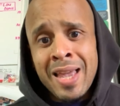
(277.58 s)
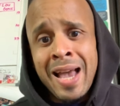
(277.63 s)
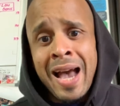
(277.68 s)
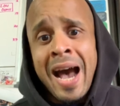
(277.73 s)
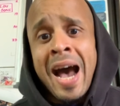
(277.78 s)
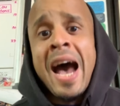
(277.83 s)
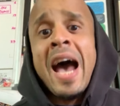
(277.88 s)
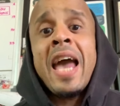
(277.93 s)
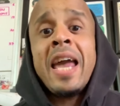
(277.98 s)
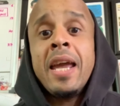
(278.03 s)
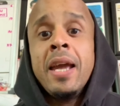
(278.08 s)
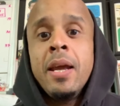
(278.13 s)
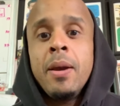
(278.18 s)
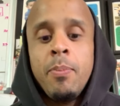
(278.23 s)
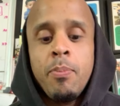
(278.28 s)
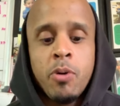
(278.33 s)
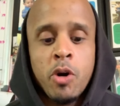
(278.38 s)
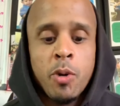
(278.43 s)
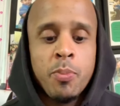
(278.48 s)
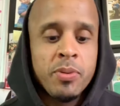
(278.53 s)
I
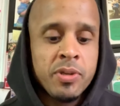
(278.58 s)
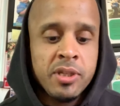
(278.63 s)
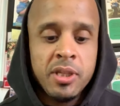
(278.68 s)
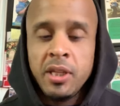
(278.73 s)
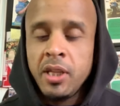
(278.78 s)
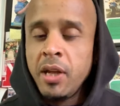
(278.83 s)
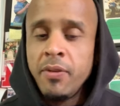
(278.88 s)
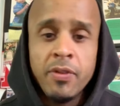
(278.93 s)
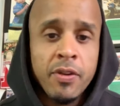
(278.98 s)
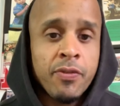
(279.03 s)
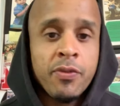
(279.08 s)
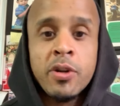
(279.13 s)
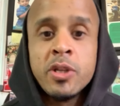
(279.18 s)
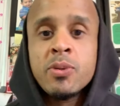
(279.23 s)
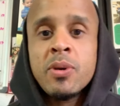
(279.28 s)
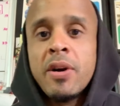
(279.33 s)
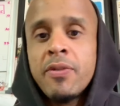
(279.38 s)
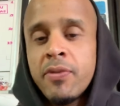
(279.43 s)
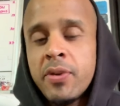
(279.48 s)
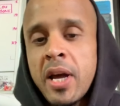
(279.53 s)
purposely love the front
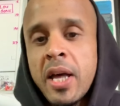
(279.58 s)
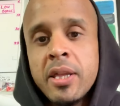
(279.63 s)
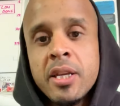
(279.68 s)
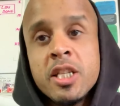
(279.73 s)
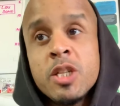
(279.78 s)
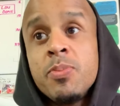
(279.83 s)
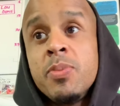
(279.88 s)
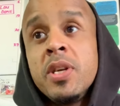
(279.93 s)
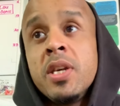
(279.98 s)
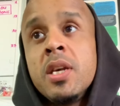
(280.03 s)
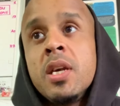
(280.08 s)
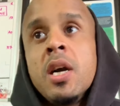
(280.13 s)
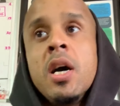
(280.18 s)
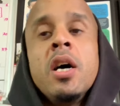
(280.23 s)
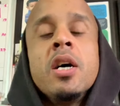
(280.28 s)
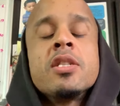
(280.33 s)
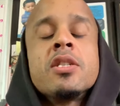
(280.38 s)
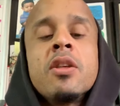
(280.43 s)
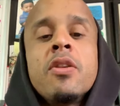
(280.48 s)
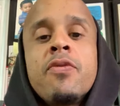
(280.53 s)
squat for athletes
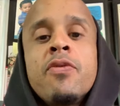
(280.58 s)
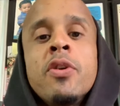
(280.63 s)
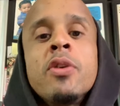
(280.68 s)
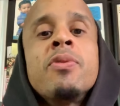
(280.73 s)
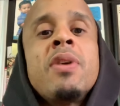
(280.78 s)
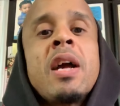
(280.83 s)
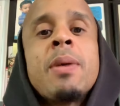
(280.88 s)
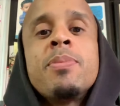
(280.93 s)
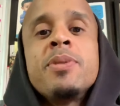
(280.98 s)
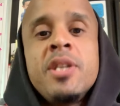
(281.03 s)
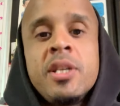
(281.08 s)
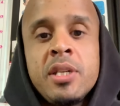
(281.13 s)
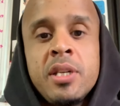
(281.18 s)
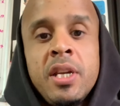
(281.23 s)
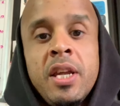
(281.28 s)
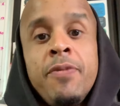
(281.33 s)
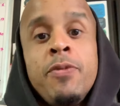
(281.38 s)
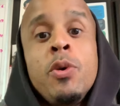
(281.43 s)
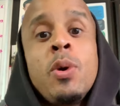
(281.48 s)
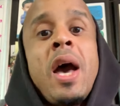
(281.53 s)
because of the front rack
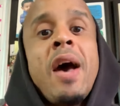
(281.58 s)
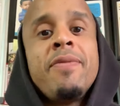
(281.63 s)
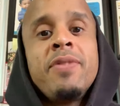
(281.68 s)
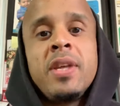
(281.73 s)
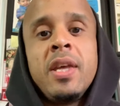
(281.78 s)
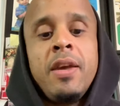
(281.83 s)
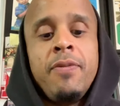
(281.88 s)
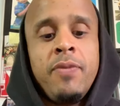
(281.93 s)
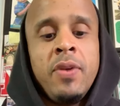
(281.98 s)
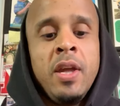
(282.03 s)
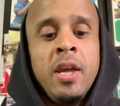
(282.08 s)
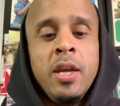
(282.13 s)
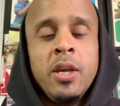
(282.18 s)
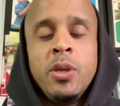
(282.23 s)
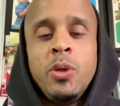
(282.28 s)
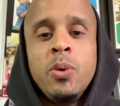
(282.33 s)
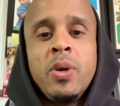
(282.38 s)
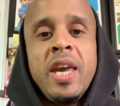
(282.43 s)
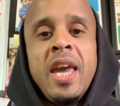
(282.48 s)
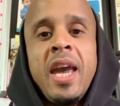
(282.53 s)
position. If you
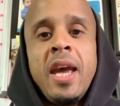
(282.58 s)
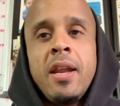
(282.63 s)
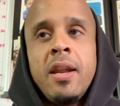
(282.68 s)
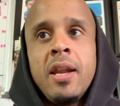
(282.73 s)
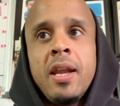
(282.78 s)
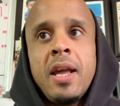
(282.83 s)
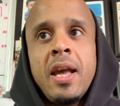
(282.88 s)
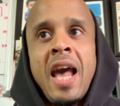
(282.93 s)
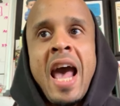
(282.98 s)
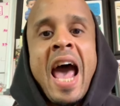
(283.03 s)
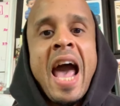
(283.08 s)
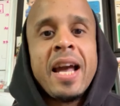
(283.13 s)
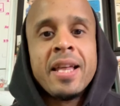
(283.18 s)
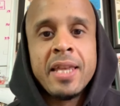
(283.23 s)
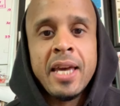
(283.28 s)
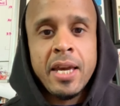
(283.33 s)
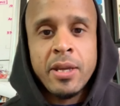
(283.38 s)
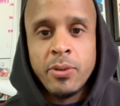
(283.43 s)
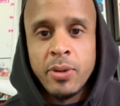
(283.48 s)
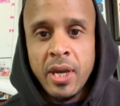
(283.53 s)
can't
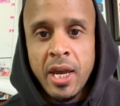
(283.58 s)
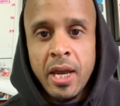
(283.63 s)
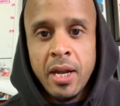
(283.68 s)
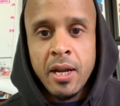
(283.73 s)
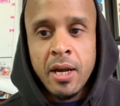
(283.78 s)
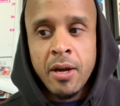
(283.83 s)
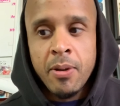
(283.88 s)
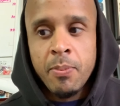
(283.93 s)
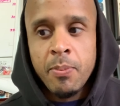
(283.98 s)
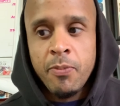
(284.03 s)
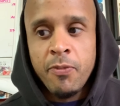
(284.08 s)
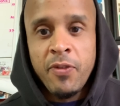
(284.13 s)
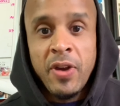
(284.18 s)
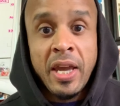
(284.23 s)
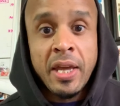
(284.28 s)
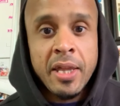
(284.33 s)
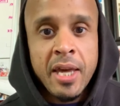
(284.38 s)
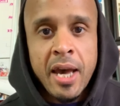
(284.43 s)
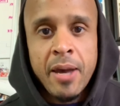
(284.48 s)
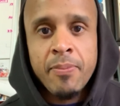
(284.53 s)
hack that, you can't
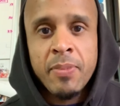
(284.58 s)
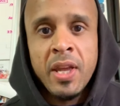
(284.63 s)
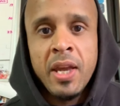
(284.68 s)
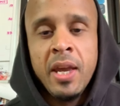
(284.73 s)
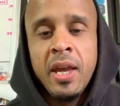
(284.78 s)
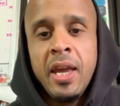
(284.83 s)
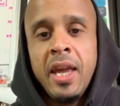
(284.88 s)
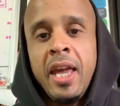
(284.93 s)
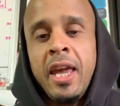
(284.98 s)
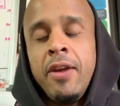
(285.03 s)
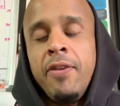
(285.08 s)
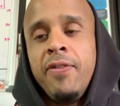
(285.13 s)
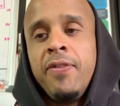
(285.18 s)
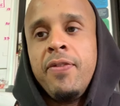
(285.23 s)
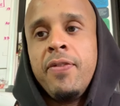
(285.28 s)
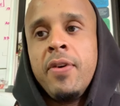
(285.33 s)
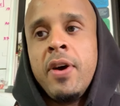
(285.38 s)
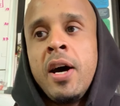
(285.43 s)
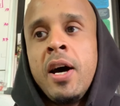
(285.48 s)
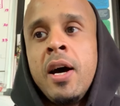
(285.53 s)
fake that.
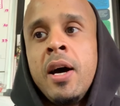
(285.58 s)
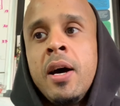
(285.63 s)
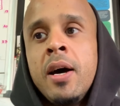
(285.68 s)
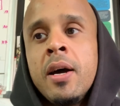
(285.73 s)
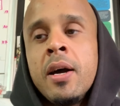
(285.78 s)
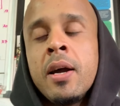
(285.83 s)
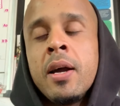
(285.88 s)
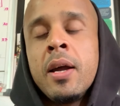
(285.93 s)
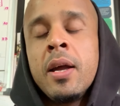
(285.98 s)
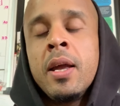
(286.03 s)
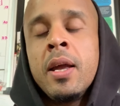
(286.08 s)
If they